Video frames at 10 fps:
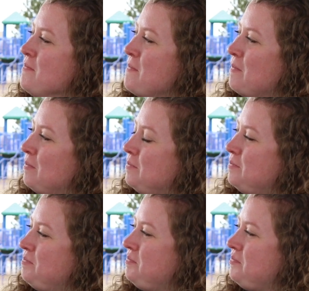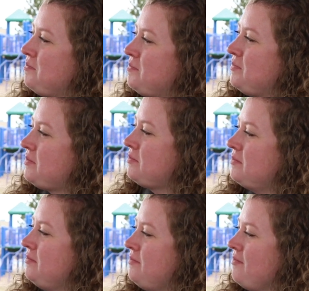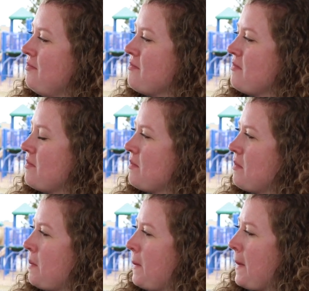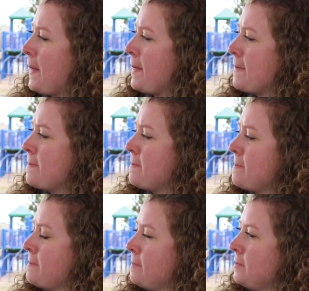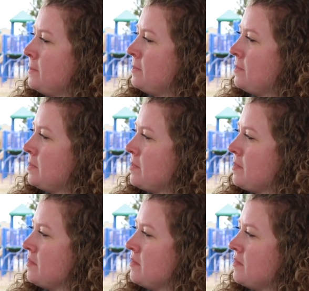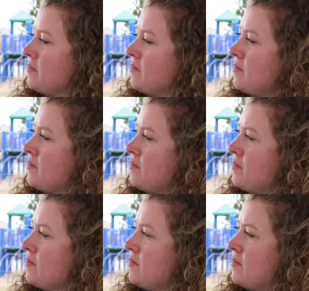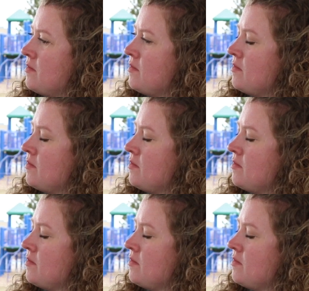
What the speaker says: [no speech]